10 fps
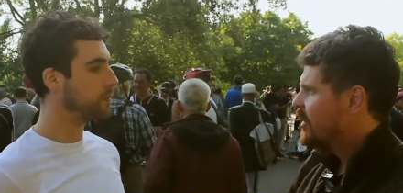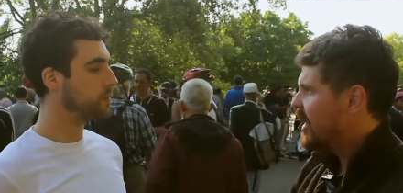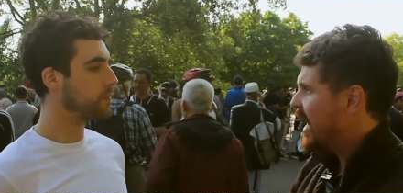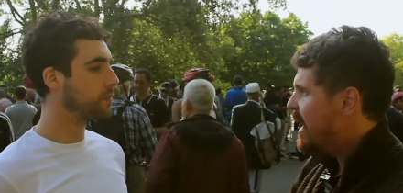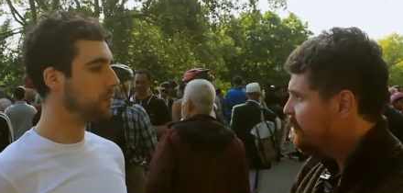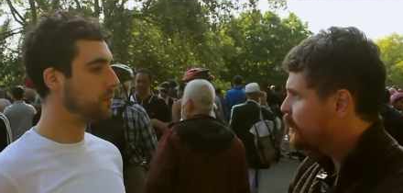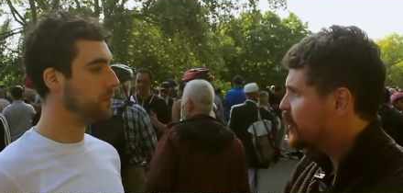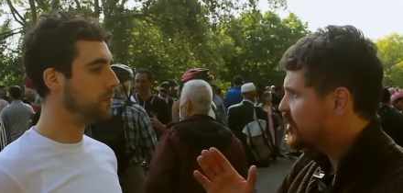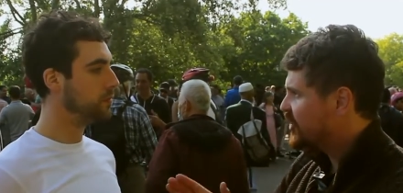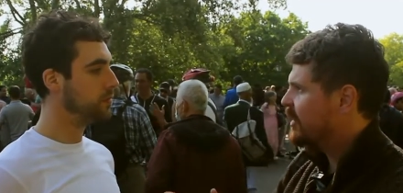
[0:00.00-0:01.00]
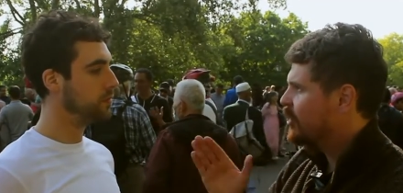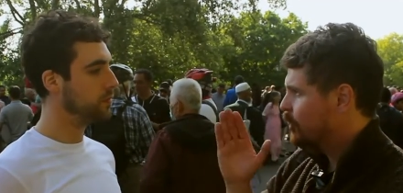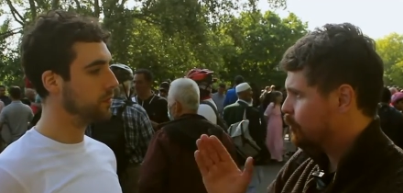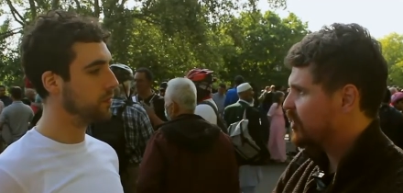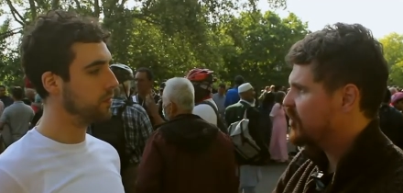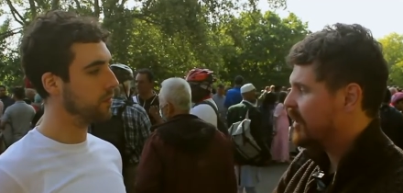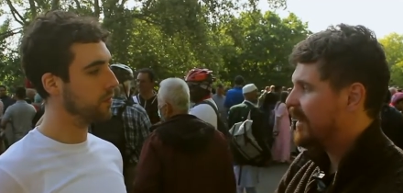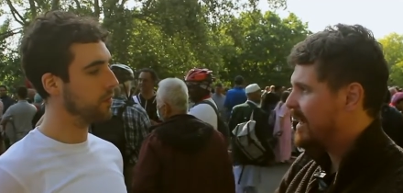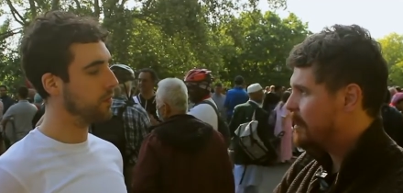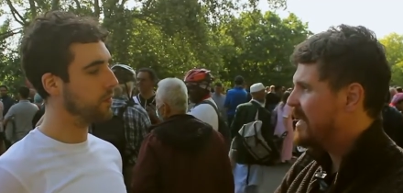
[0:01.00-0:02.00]
Speaker 1: Like every single Christian,
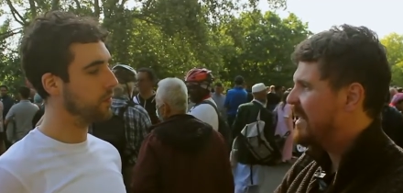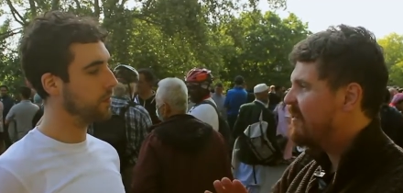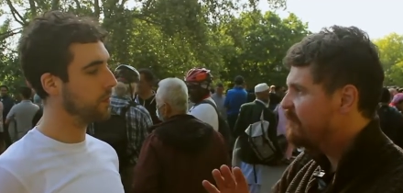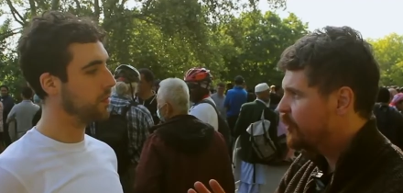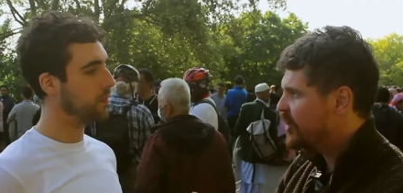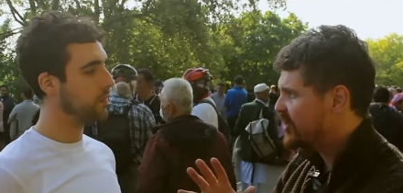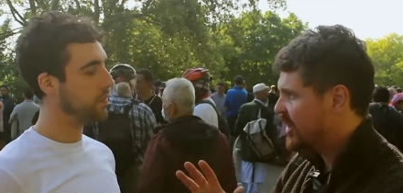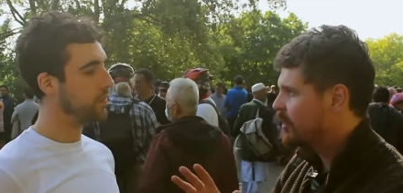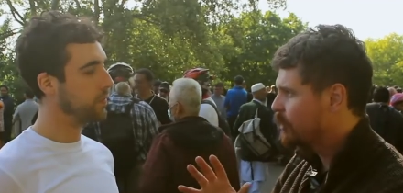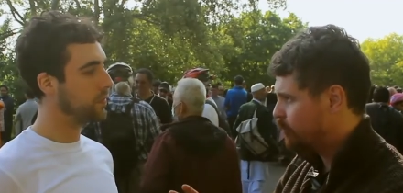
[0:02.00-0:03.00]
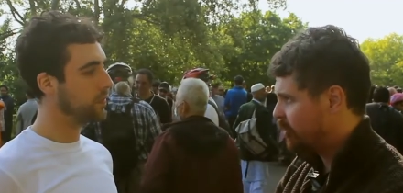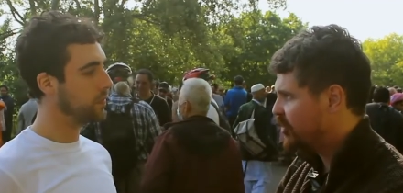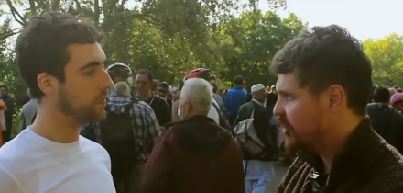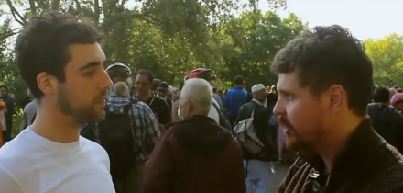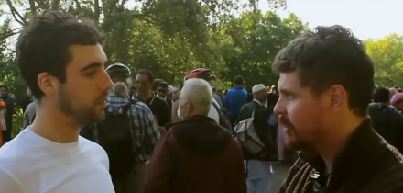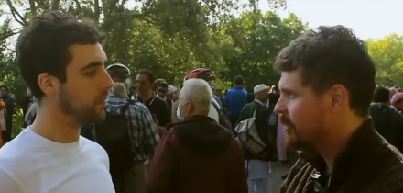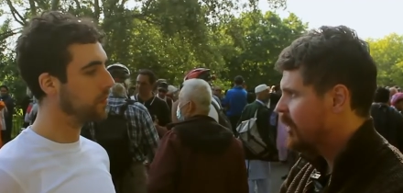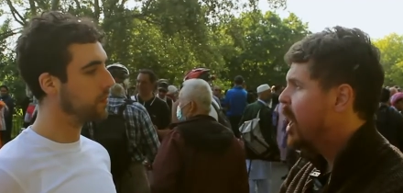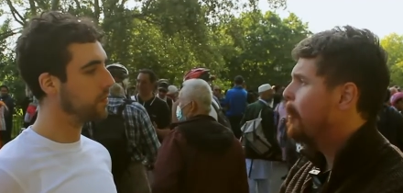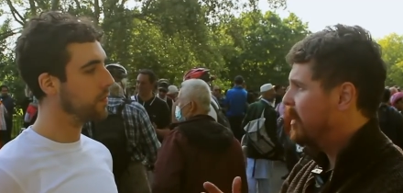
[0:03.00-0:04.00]
and I mean every single Christian,
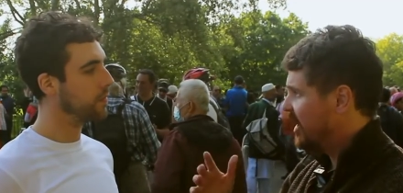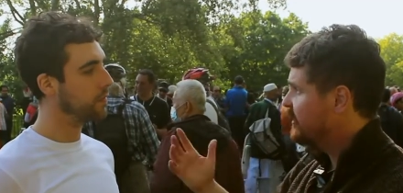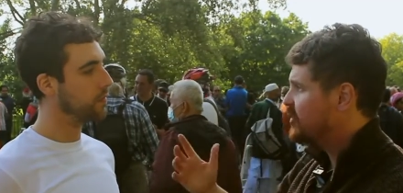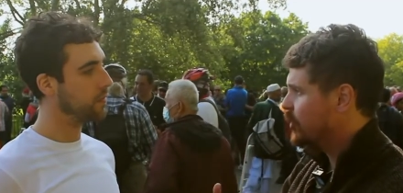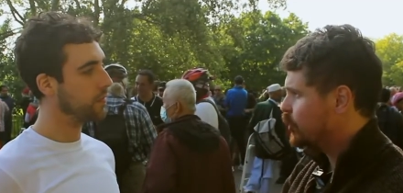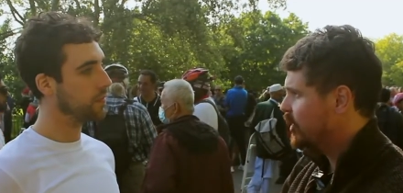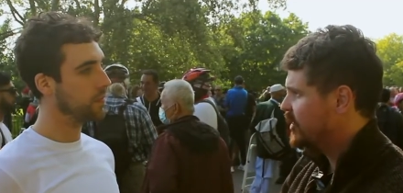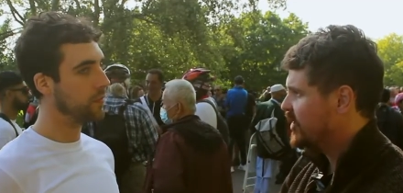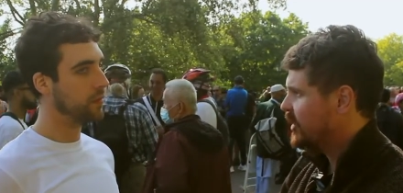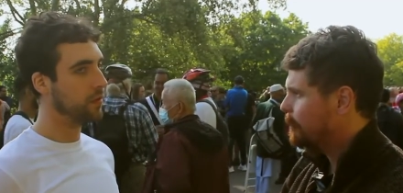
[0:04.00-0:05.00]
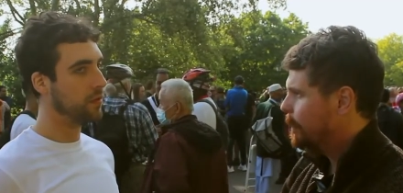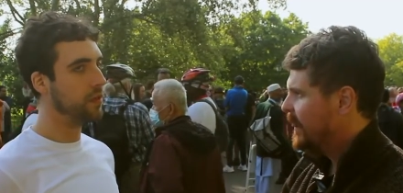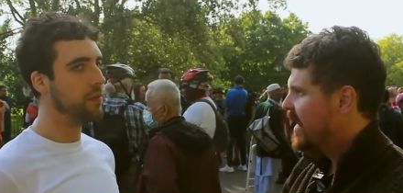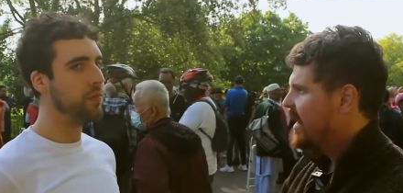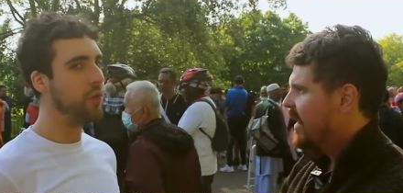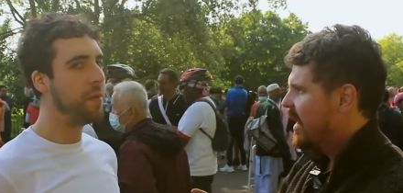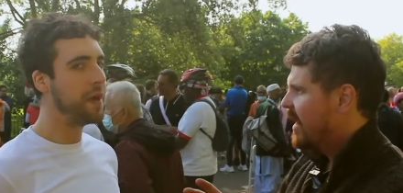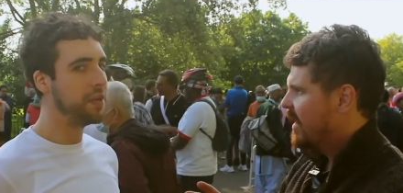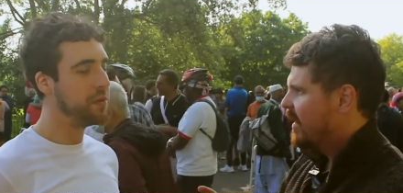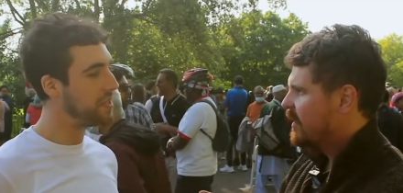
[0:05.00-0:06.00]
believes in the Trinity
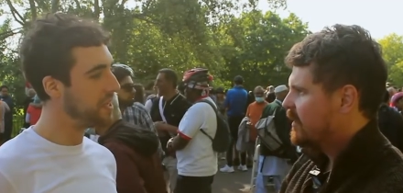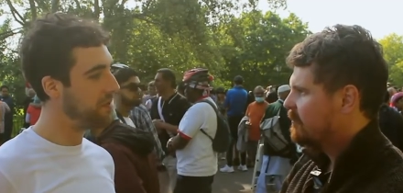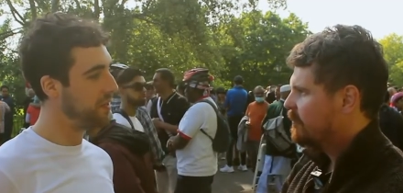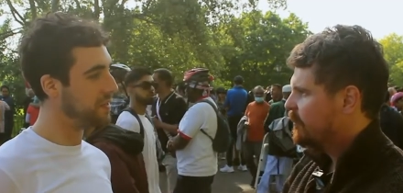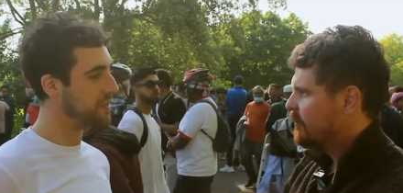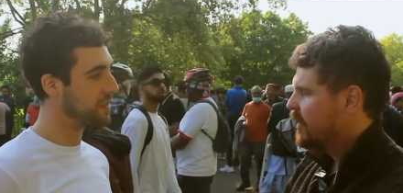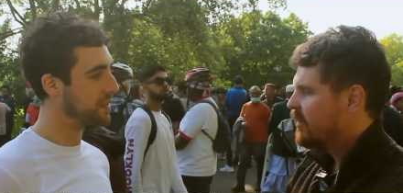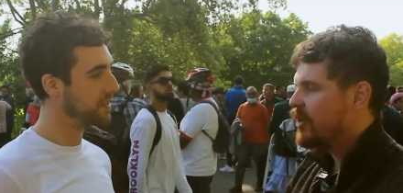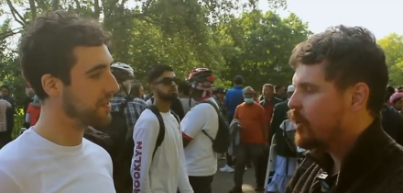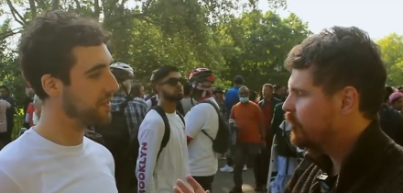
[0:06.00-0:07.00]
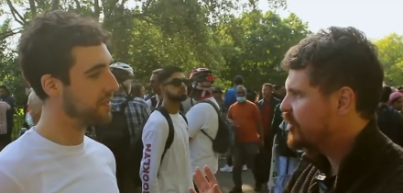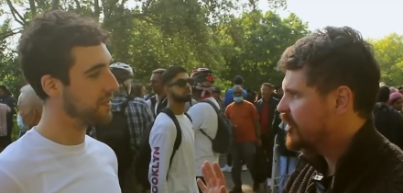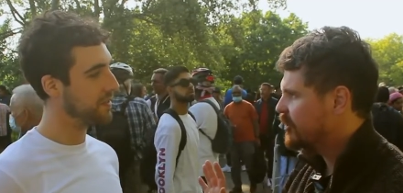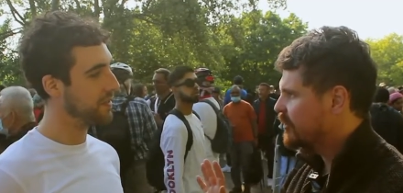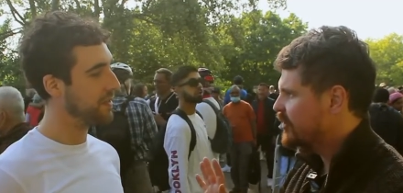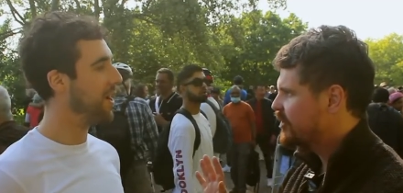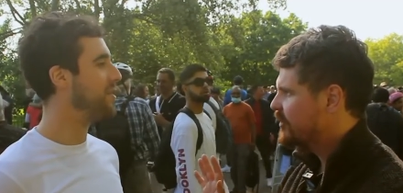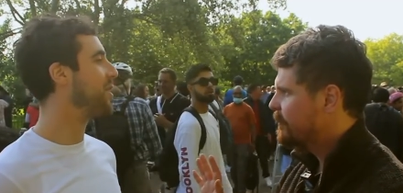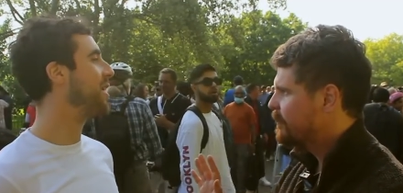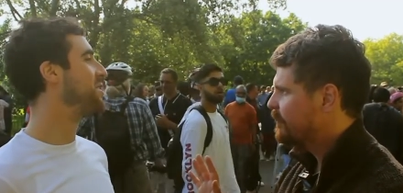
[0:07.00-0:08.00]
Speaker 2: what about the Unitarians? They're
Speaker 1: not Christians. Oh,
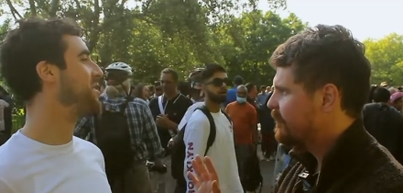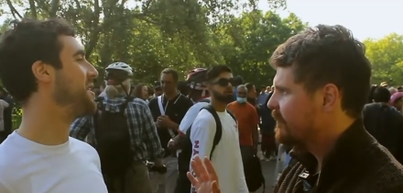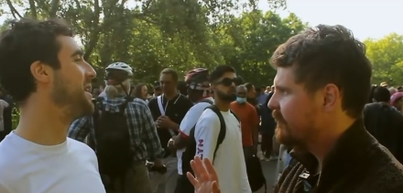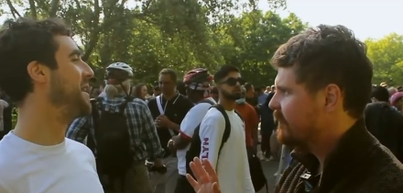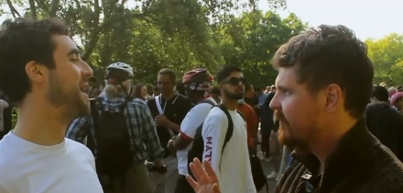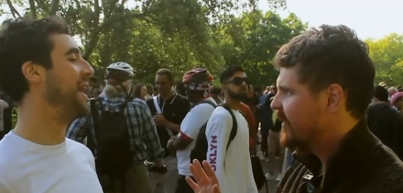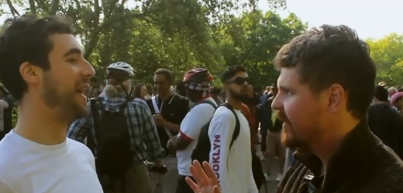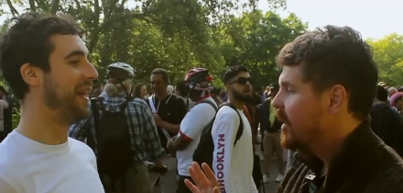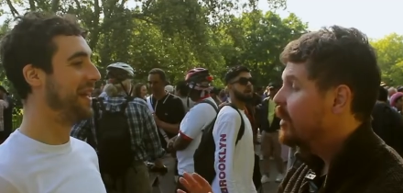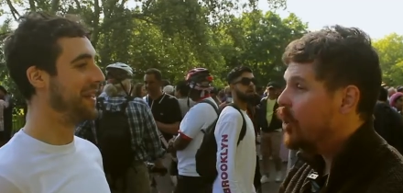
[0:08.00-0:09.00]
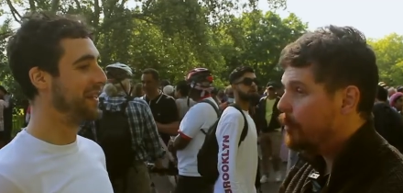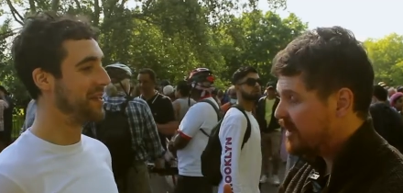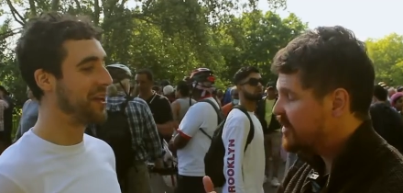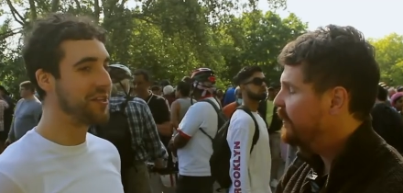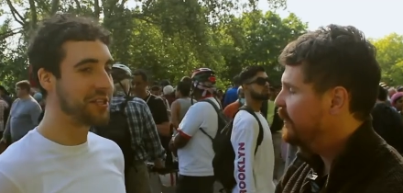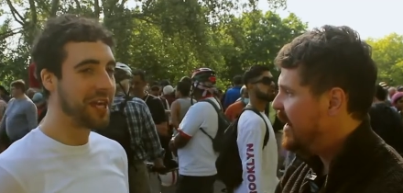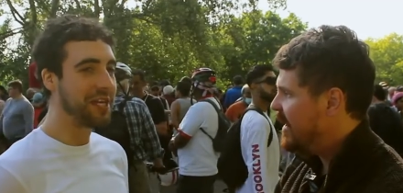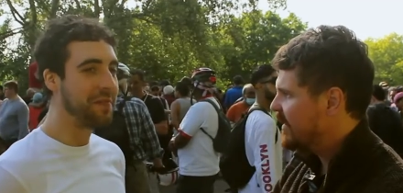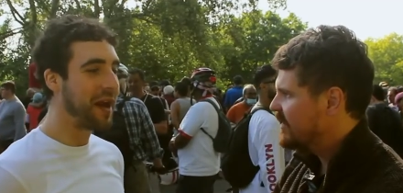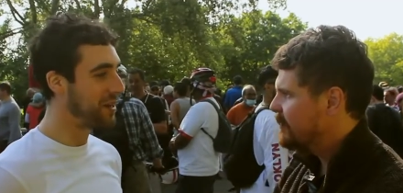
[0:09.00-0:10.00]
you
Speaker 2: can't just say that. No, but it's a just
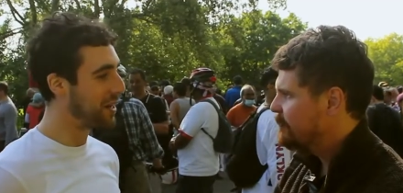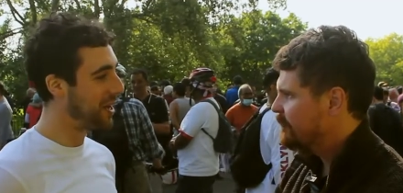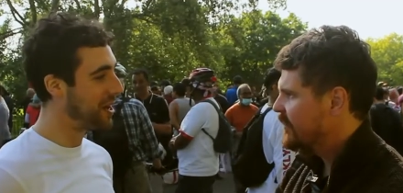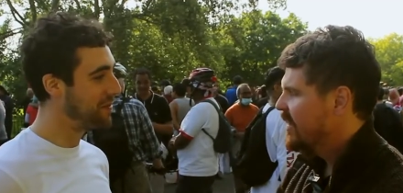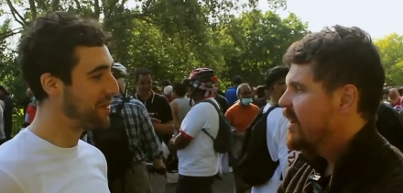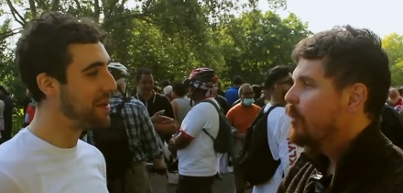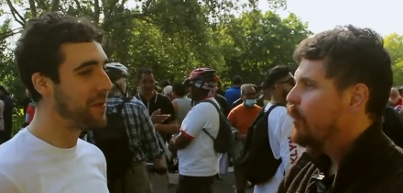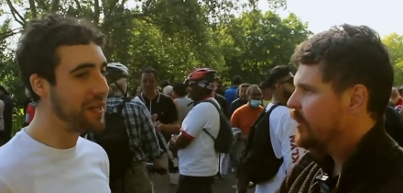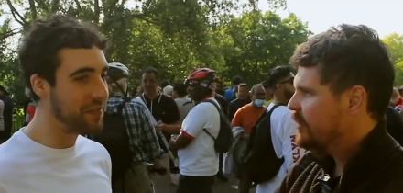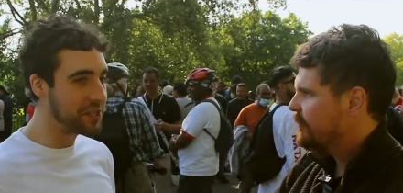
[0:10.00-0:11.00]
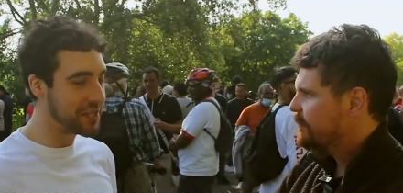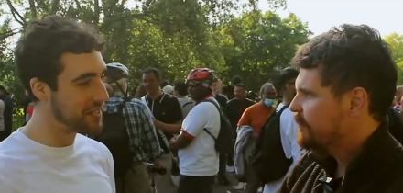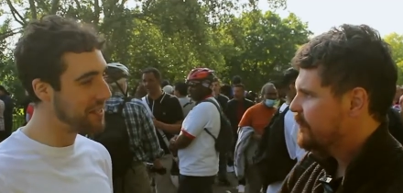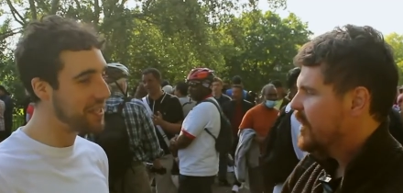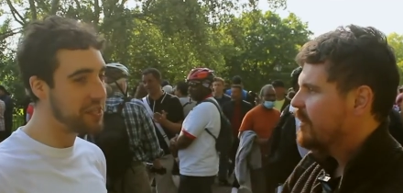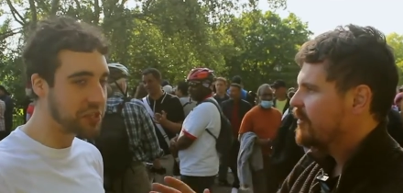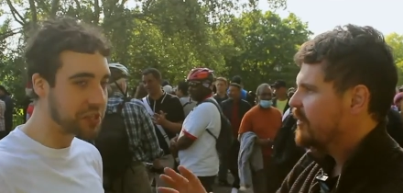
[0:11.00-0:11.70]
fact. Kick them out the club. They believe in Jesus. They